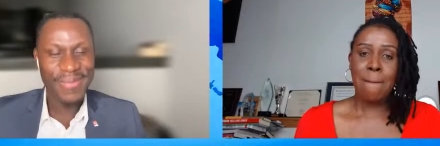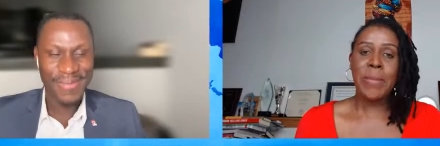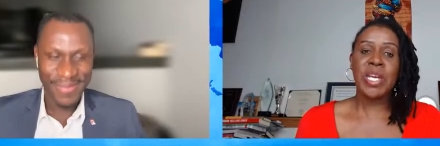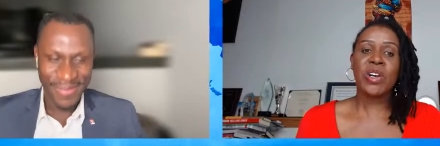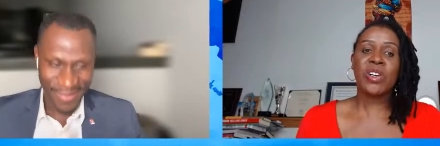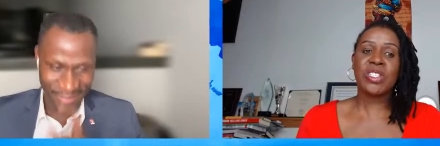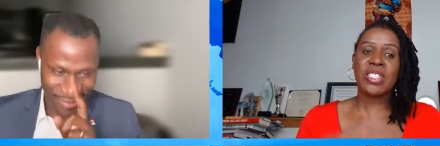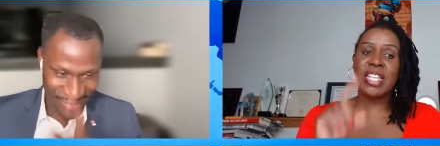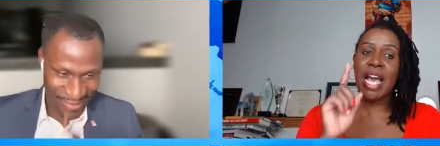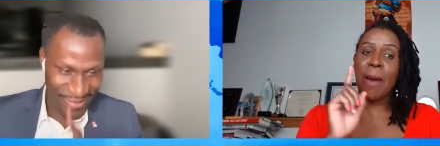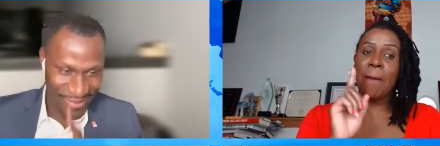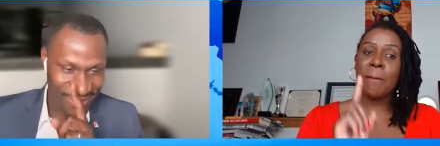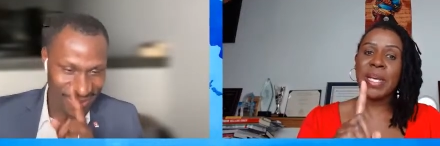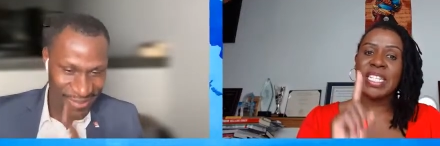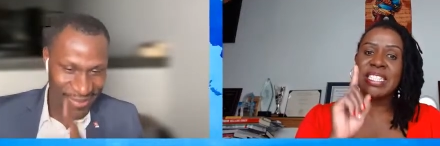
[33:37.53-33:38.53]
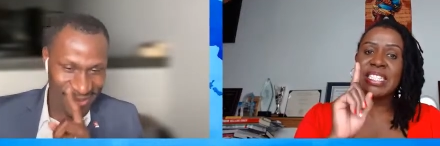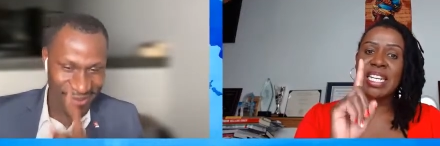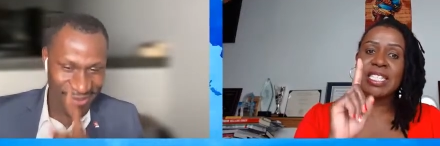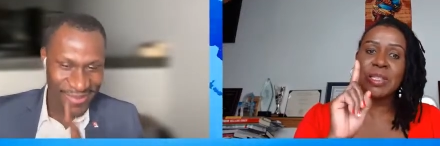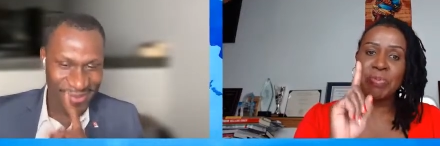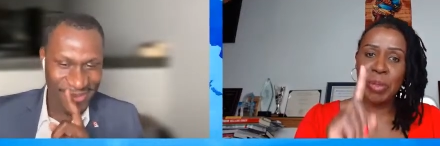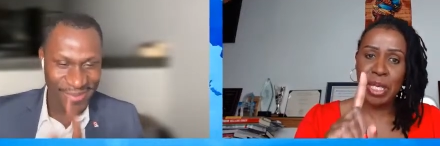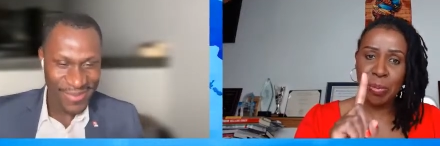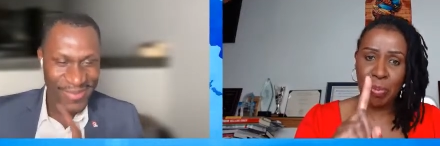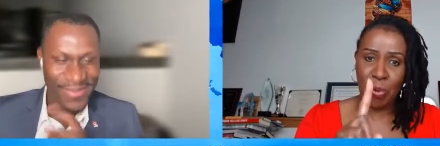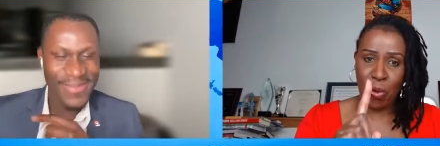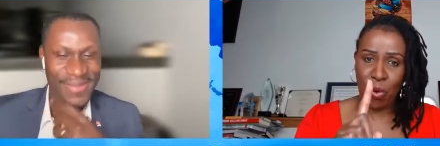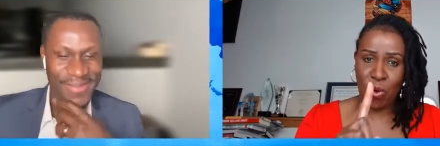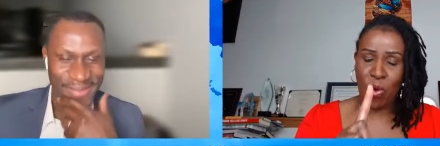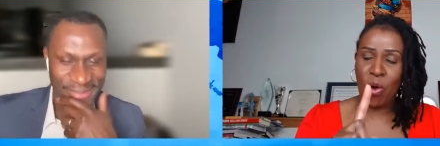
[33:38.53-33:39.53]
Speaker 1: Because there are business
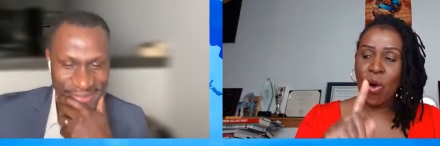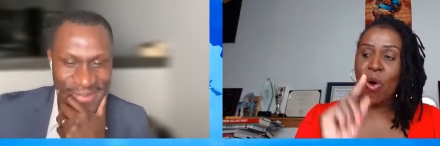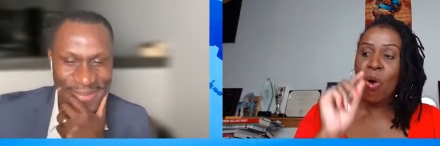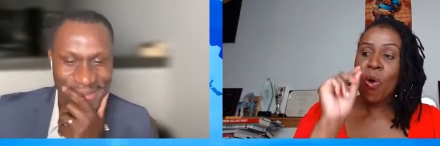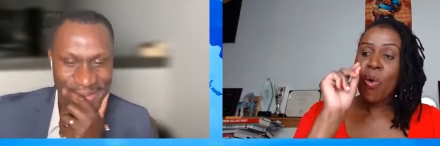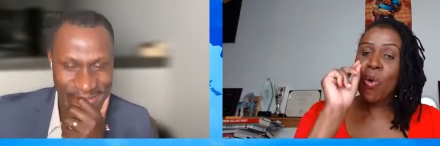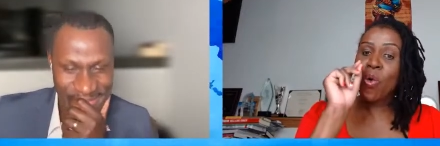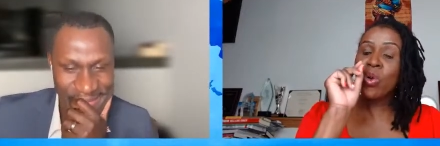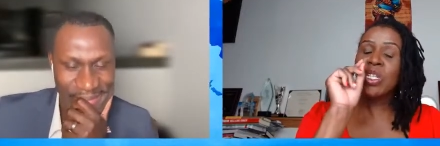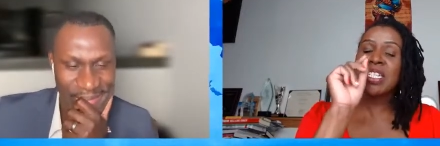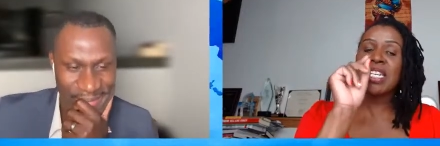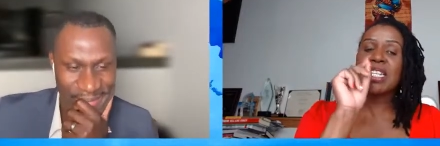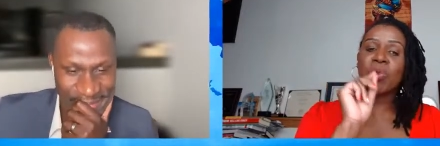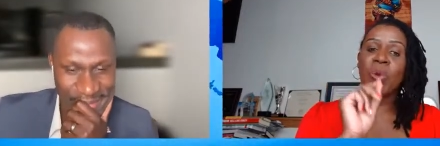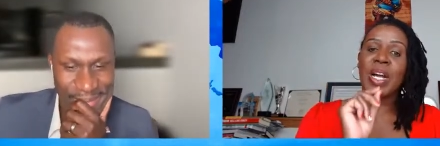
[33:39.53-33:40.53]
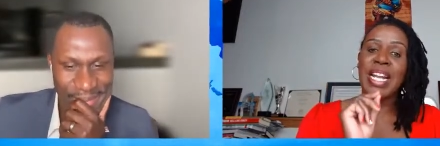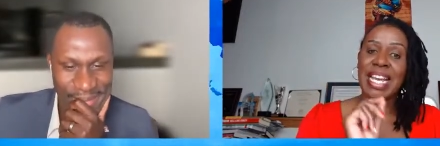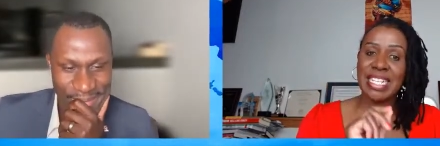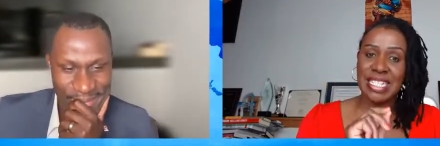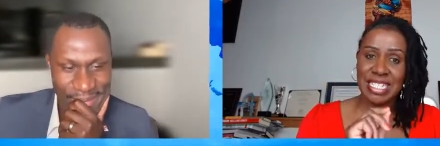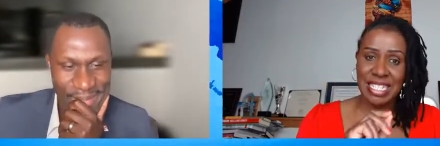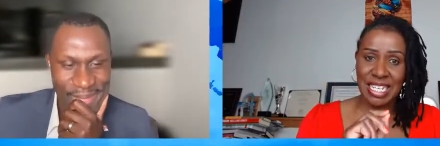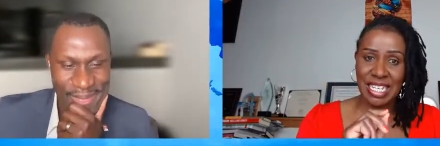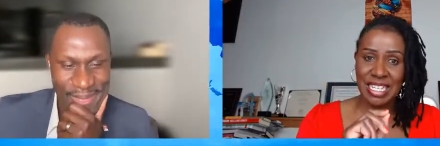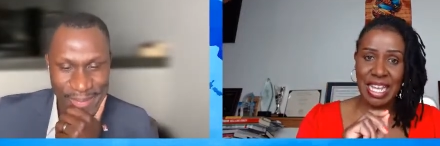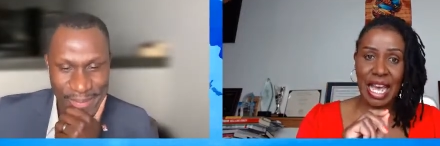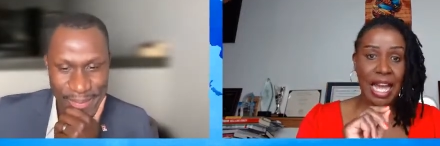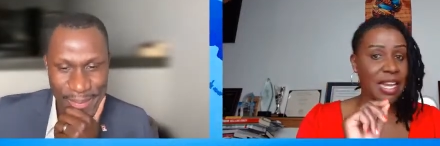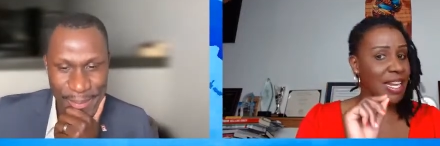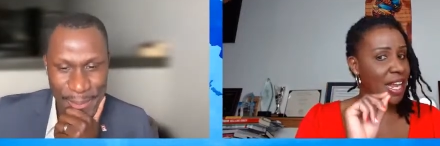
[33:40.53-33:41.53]
people who did what I did
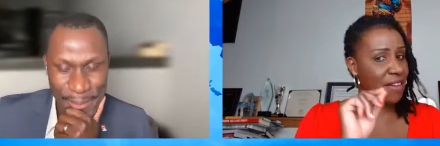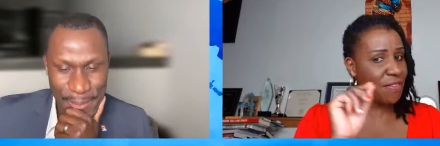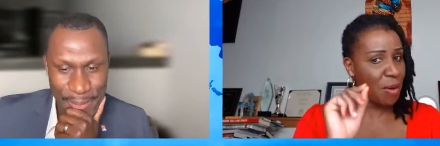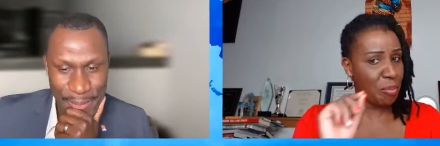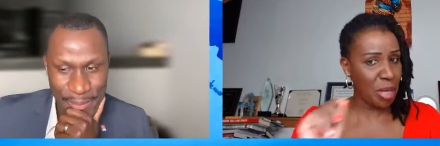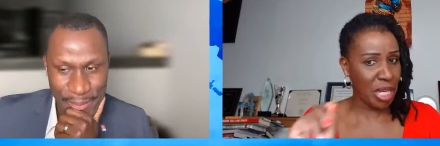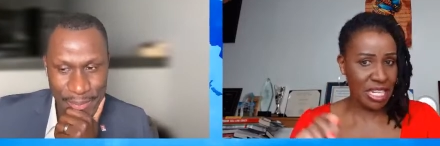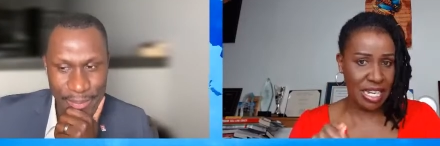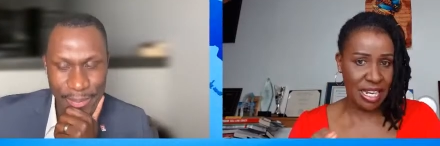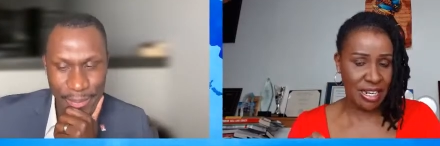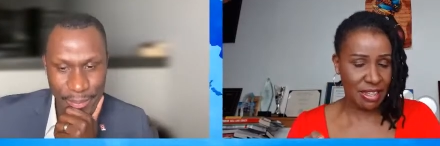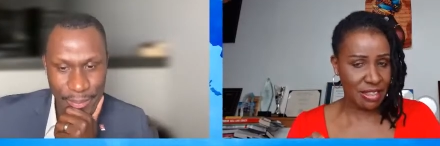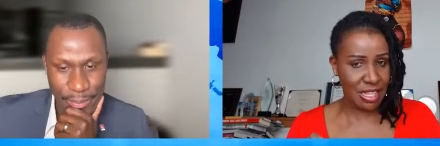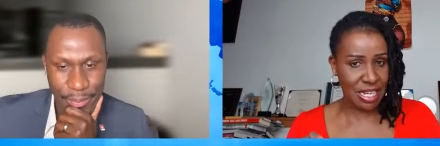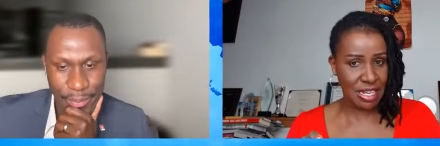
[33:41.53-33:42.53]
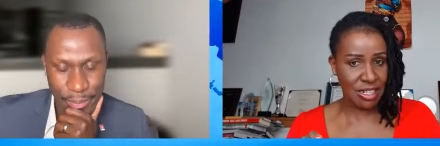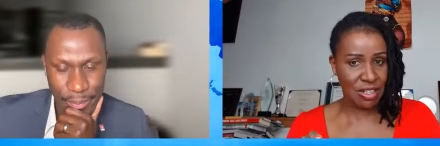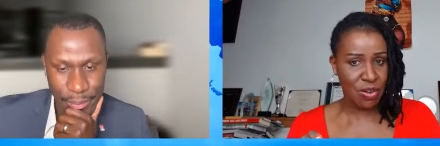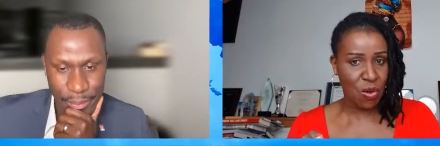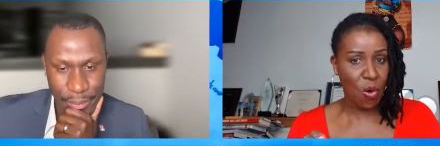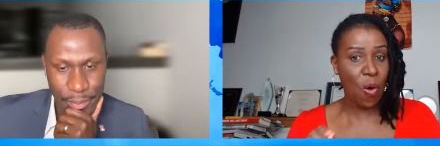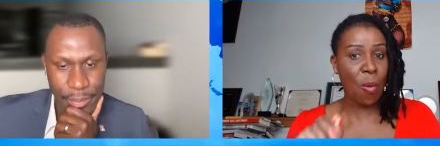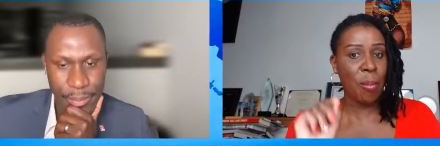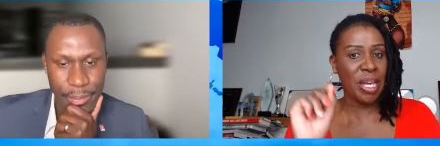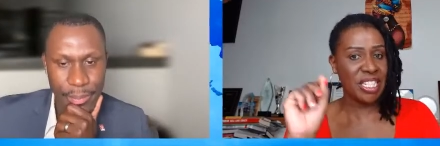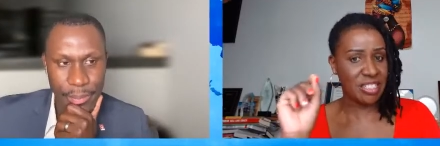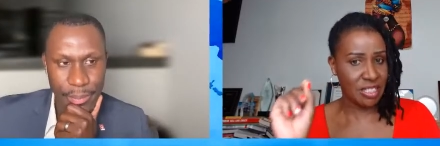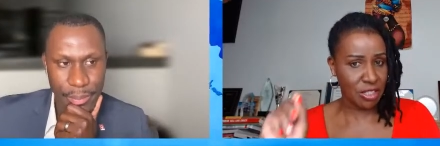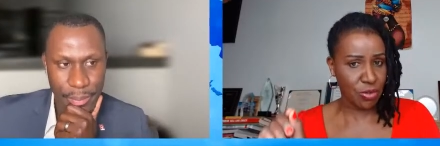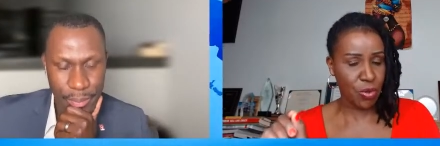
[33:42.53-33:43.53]
and never made mm-hmm. anything mm-hmm. or
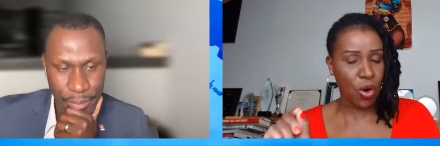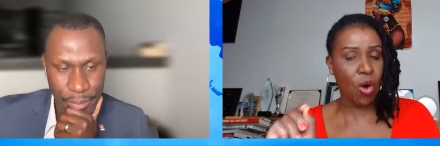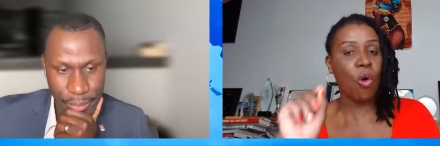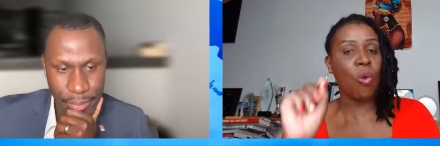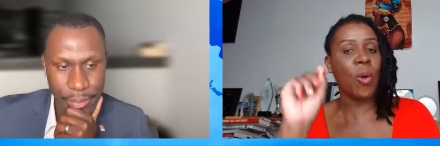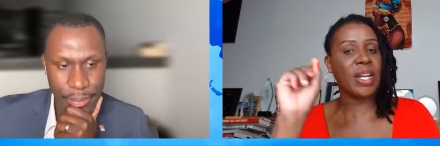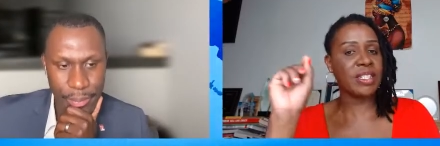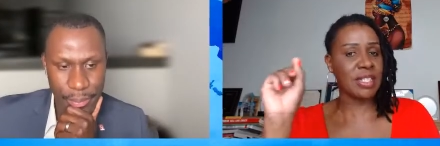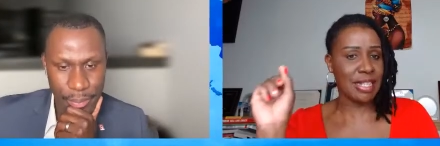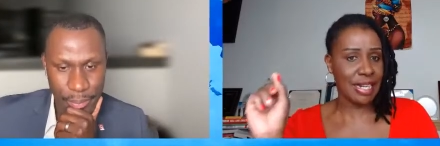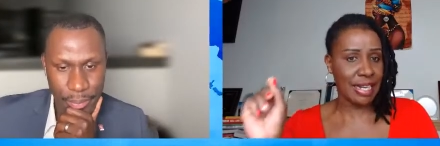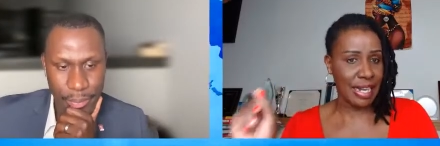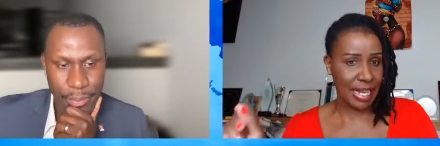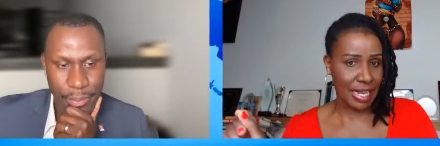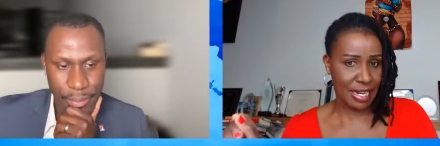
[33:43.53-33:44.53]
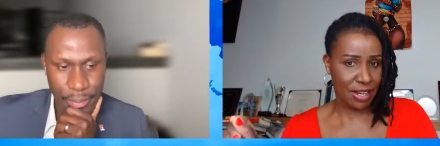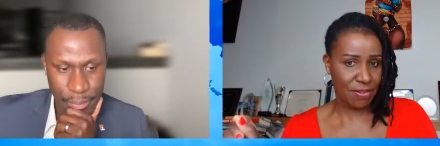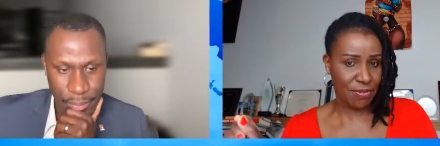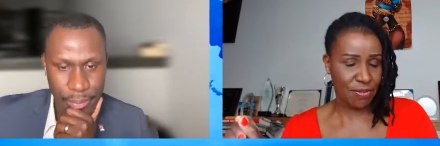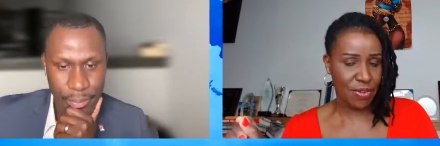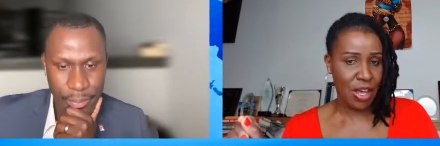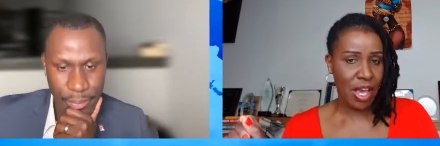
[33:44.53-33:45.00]
made zero or went mm-hmm. to the negative.